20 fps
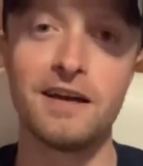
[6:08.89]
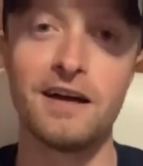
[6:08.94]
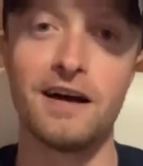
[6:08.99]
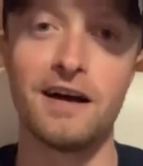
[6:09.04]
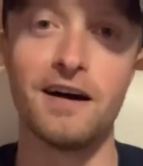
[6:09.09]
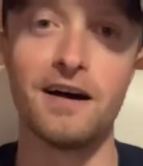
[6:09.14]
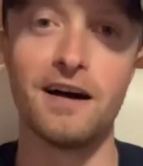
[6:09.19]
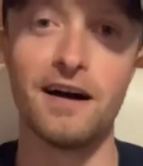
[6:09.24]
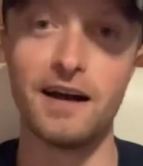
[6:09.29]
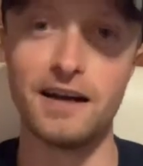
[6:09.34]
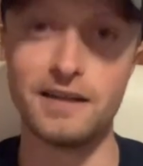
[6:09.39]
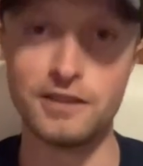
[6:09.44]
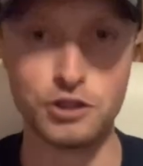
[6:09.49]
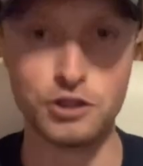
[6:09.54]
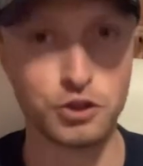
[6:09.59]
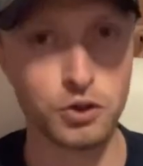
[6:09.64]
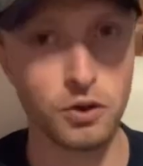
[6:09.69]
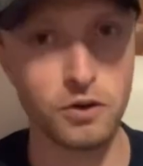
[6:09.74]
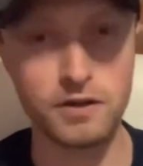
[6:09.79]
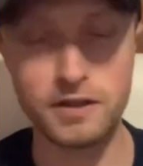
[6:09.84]

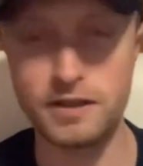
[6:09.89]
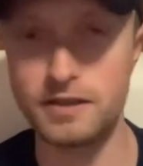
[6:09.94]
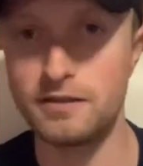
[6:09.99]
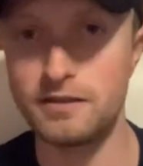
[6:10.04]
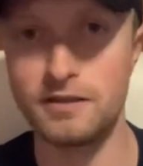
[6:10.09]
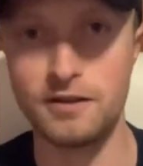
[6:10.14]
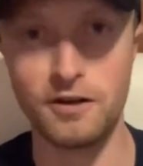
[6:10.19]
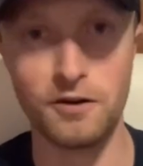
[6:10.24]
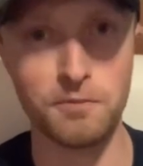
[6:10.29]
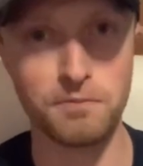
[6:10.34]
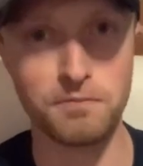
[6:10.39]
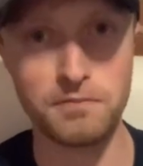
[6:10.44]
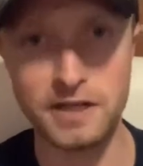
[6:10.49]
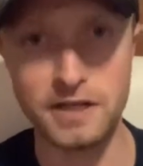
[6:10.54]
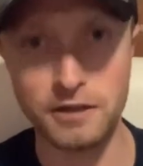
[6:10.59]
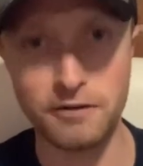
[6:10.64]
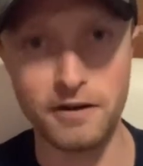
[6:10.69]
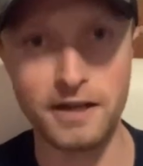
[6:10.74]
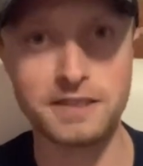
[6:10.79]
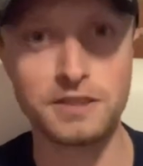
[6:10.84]
Enjoy, you know,
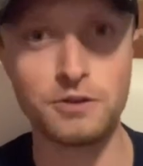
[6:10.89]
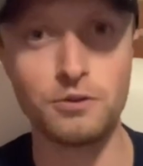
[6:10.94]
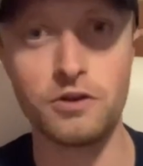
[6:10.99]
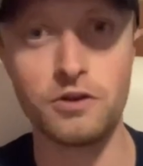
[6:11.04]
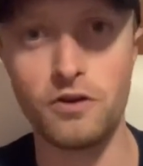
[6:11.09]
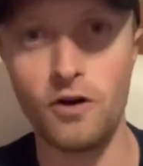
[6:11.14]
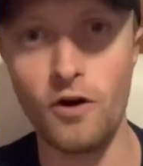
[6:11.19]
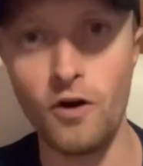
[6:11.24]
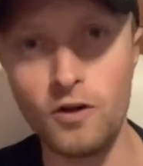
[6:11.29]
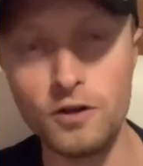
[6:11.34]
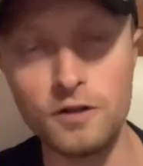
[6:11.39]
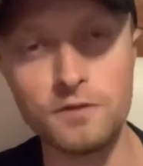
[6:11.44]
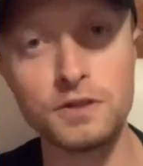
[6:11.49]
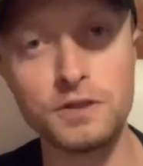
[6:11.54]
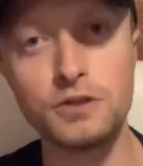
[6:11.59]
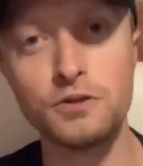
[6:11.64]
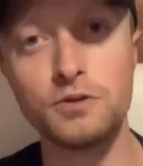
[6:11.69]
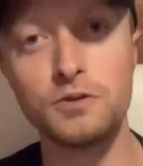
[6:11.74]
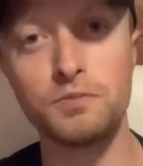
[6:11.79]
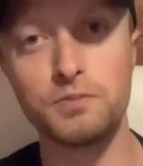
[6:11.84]
interacting with all of
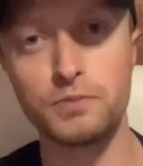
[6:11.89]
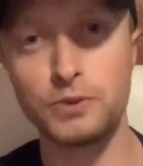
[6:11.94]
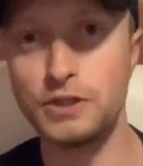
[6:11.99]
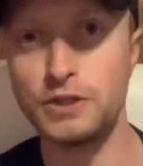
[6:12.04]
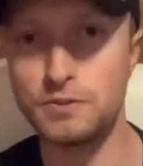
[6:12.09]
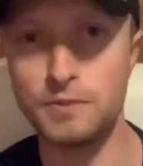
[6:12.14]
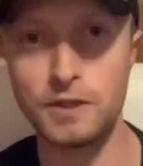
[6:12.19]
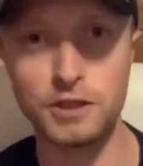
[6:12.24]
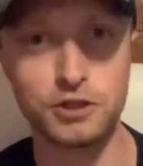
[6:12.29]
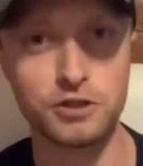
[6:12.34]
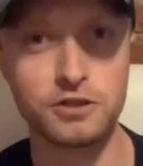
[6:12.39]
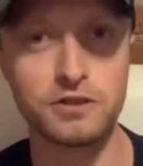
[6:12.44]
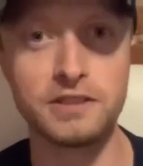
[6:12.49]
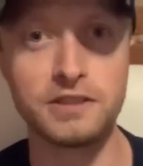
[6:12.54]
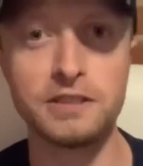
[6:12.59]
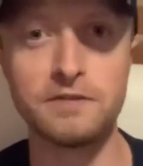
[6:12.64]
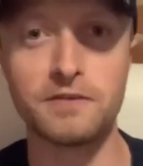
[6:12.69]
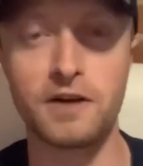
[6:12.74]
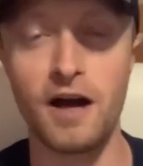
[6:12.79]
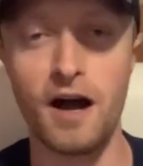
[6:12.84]
you. Please make sure to
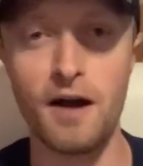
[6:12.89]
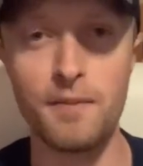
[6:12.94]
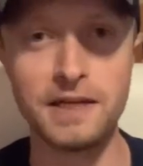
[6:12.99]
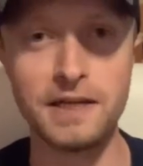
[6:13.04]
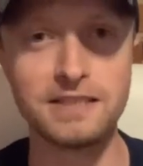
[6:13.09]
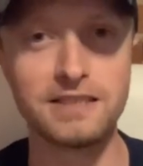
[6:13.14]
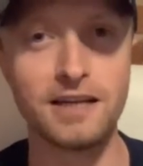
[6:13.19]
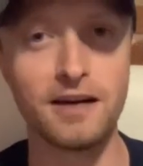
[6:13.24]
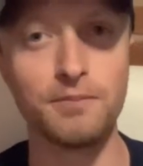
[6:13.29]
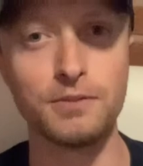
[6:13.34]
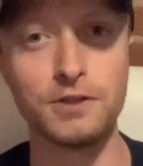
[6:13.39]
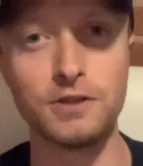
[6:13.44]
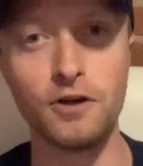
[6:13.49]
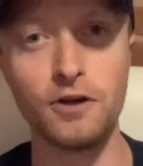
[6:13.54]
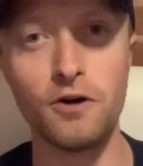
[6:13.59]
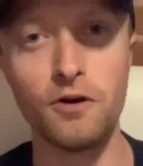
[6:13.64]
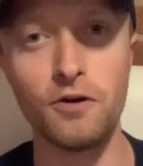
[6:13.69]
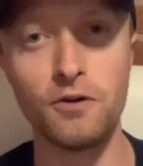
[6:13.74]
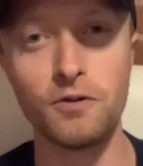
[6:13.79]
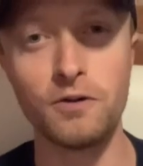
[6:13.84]
leave a comment down
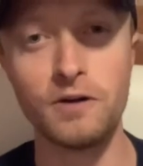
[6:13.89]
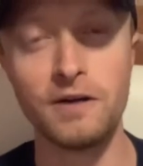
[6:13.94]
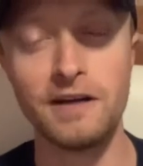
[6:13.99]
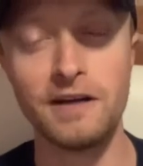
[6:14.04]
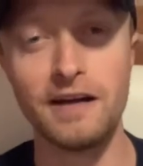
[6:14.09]
below.